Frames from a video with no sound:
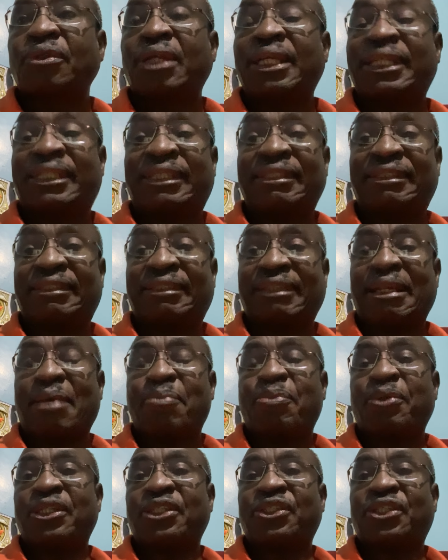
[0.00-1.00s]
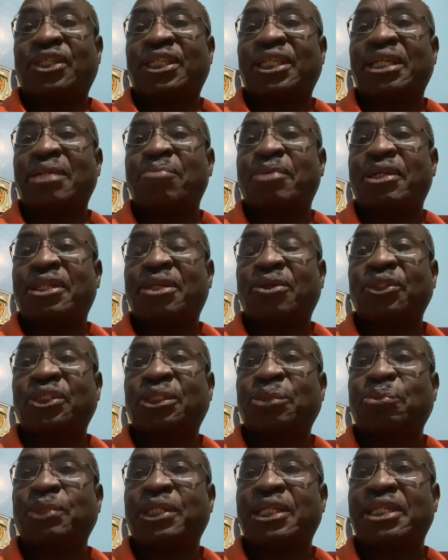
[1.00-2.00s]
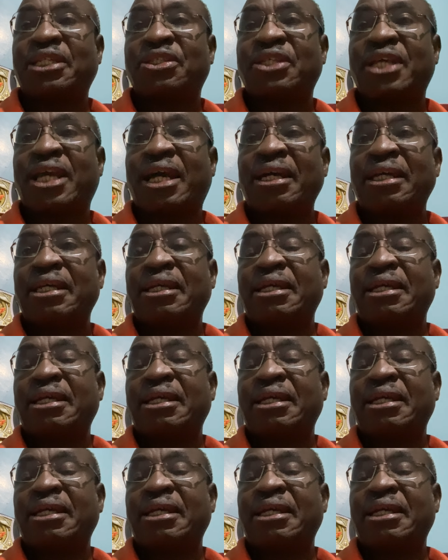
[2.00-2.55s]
It is still a police station, but the OCPD is there.